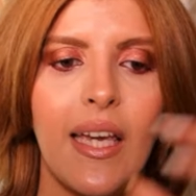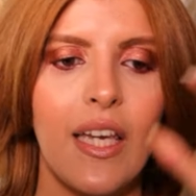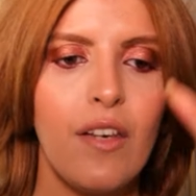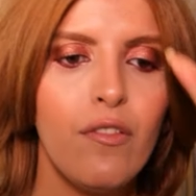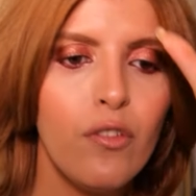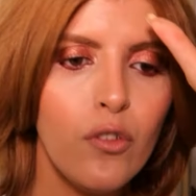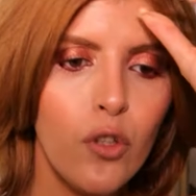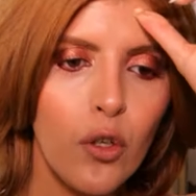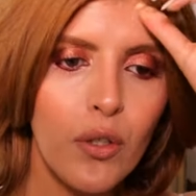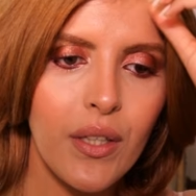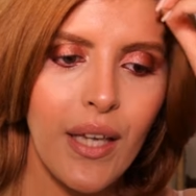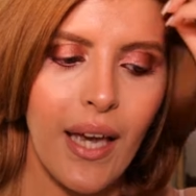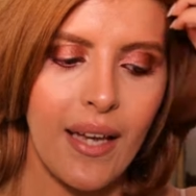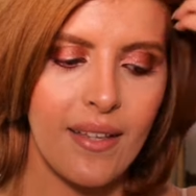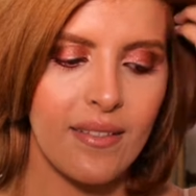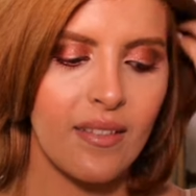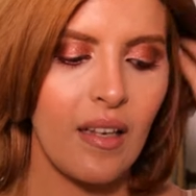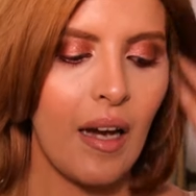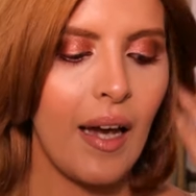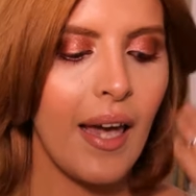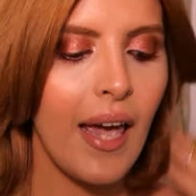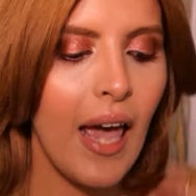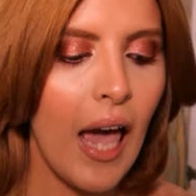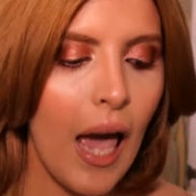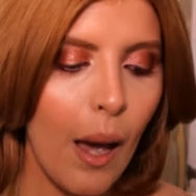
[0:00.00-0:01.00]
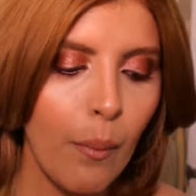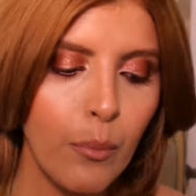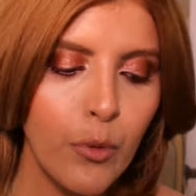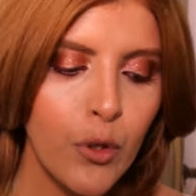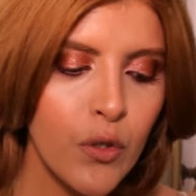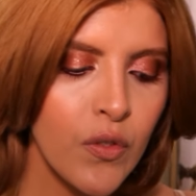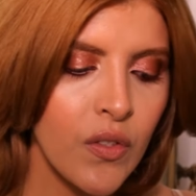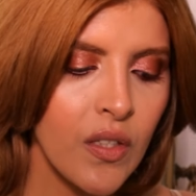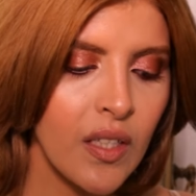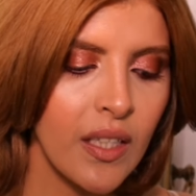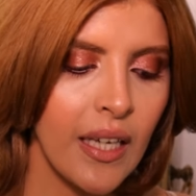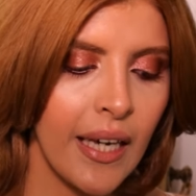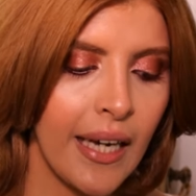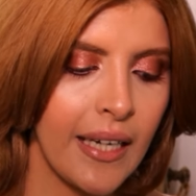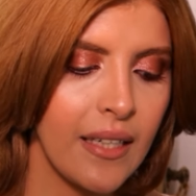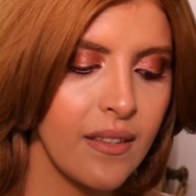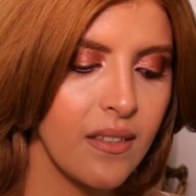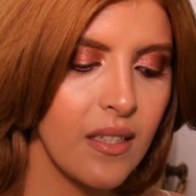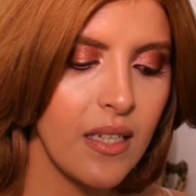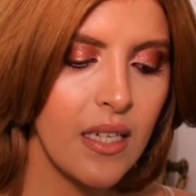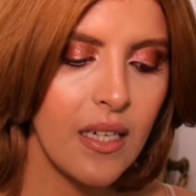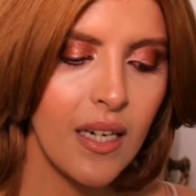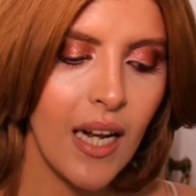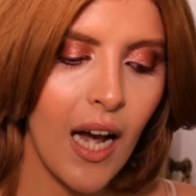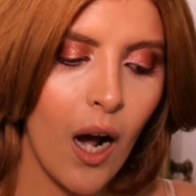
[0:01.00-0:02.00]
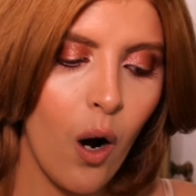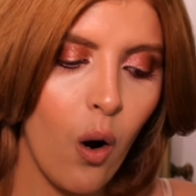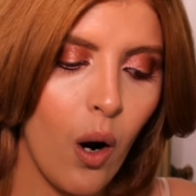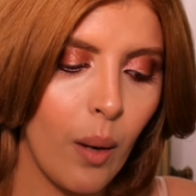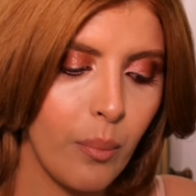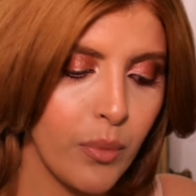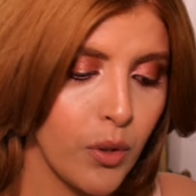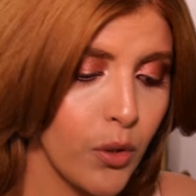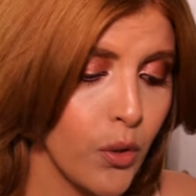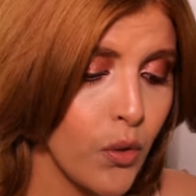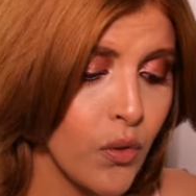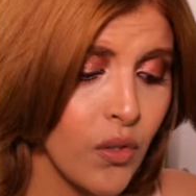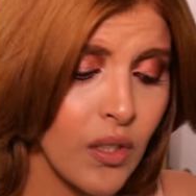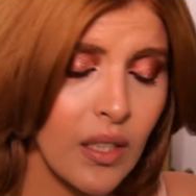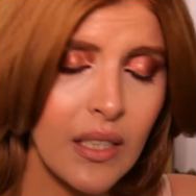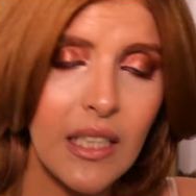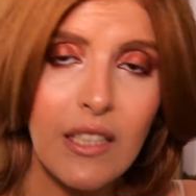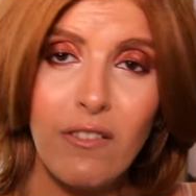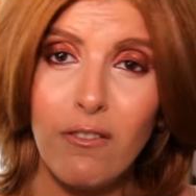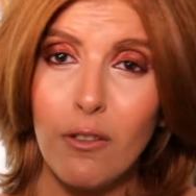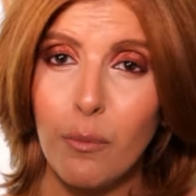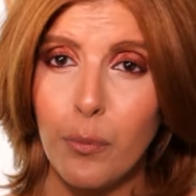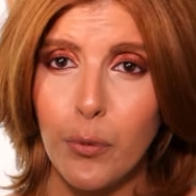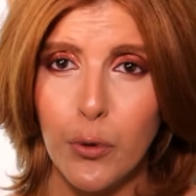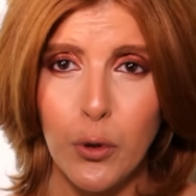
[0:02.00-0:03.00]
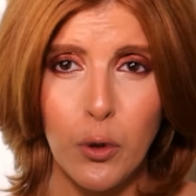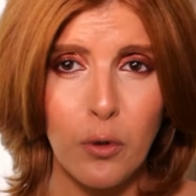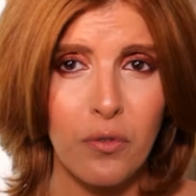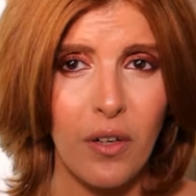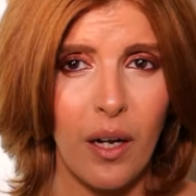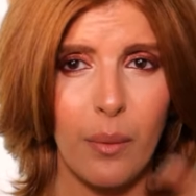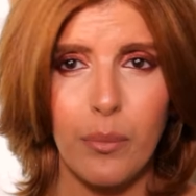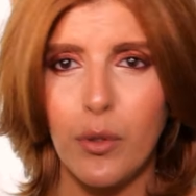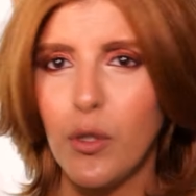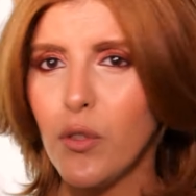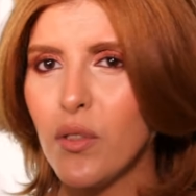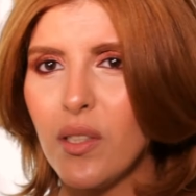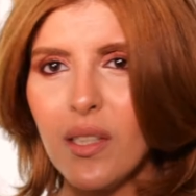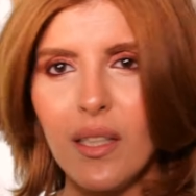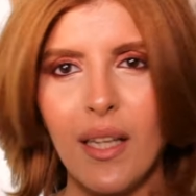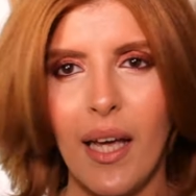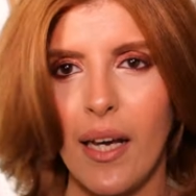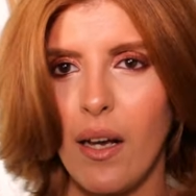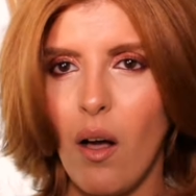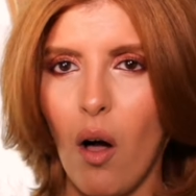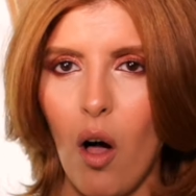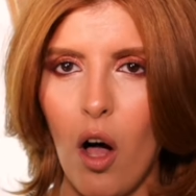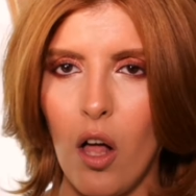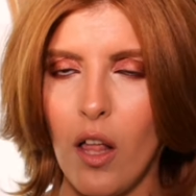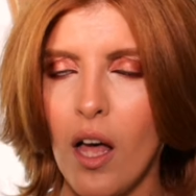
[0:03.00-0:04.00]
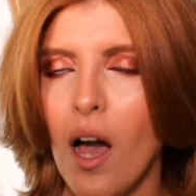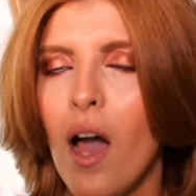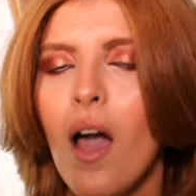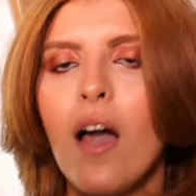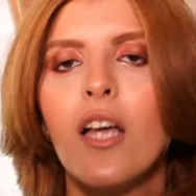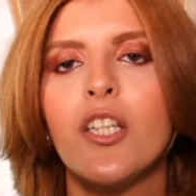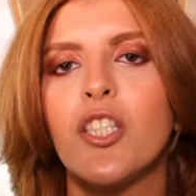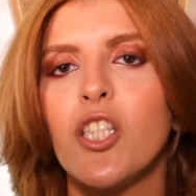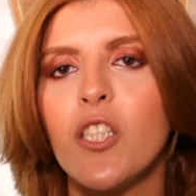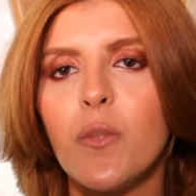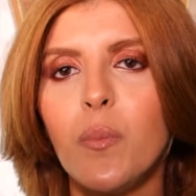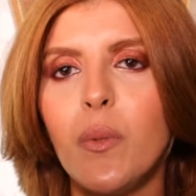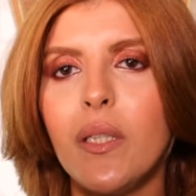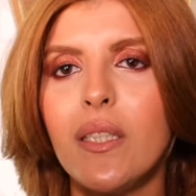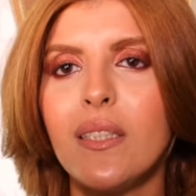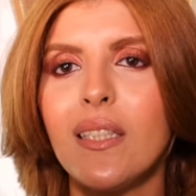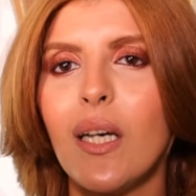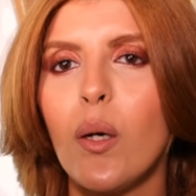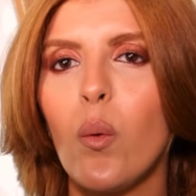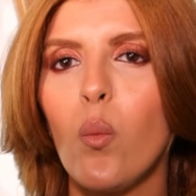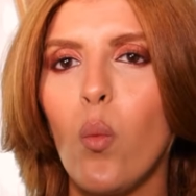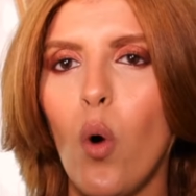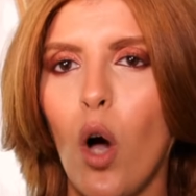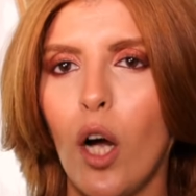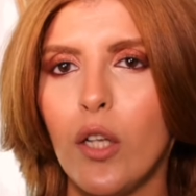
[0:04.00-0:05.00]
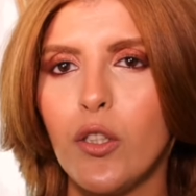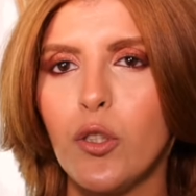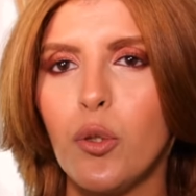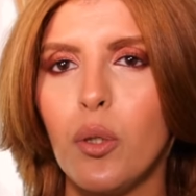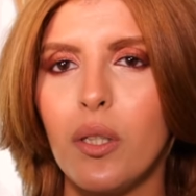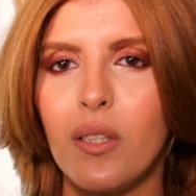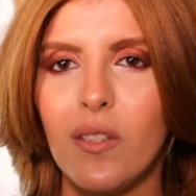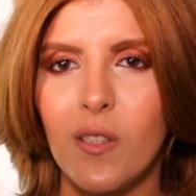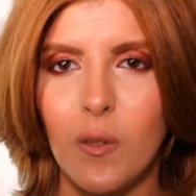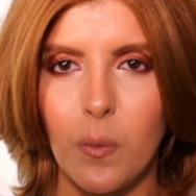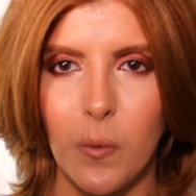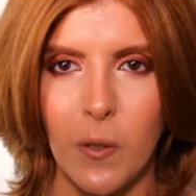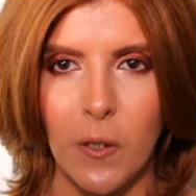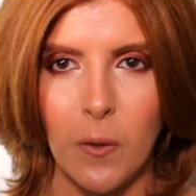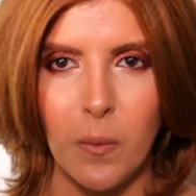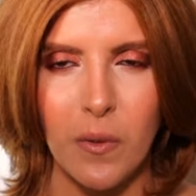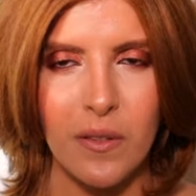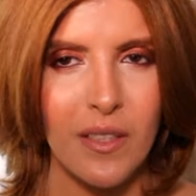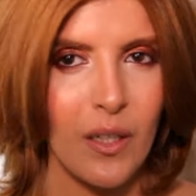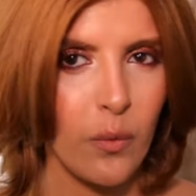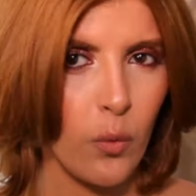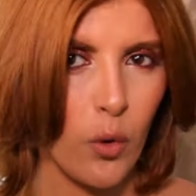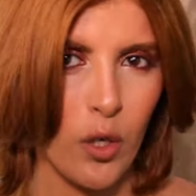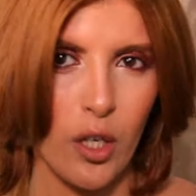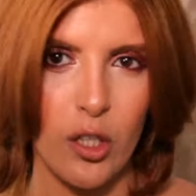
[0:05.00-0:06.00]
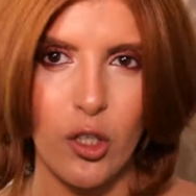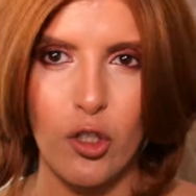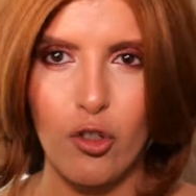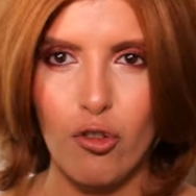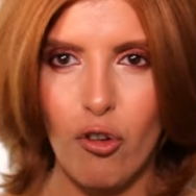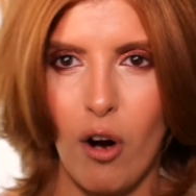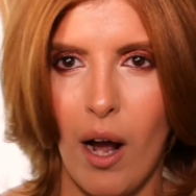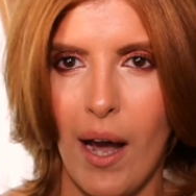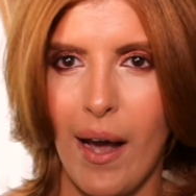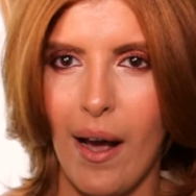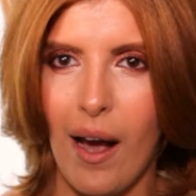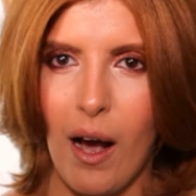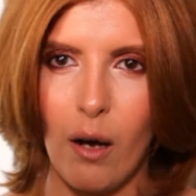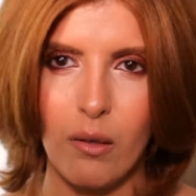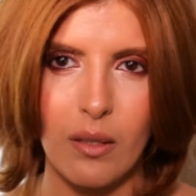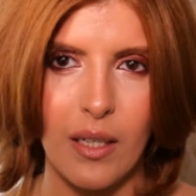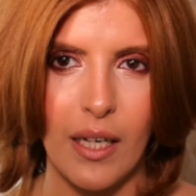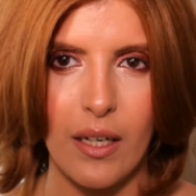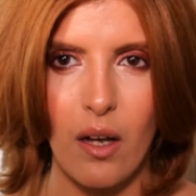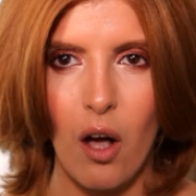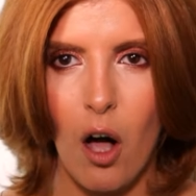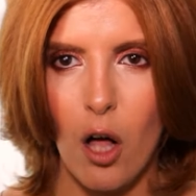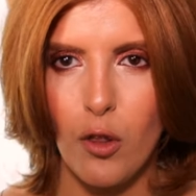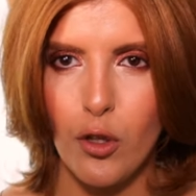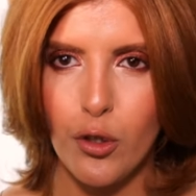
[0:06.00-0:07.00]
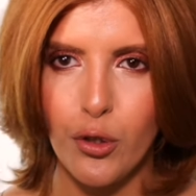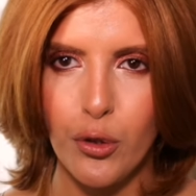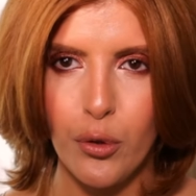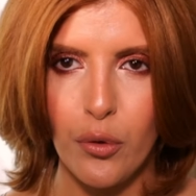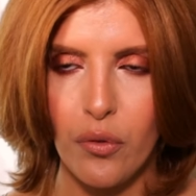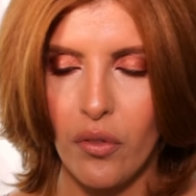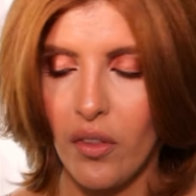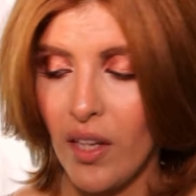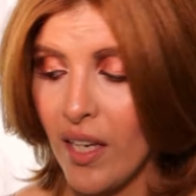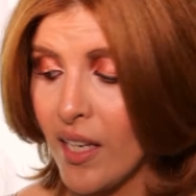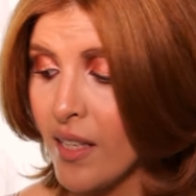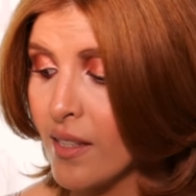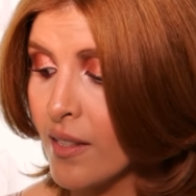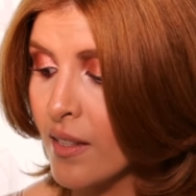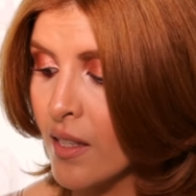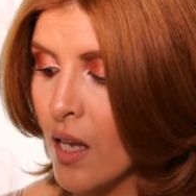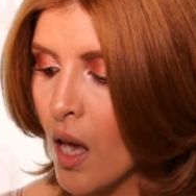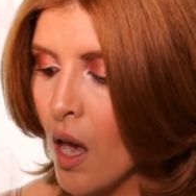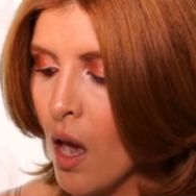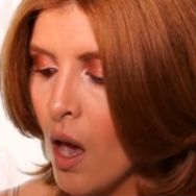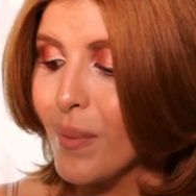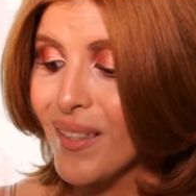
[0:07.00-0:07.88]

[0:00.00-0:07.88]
Even though yes, I am using K18 now, I'm using Living Proof, I'm using like all, just because I want to experiment, I want to try out like all the new things.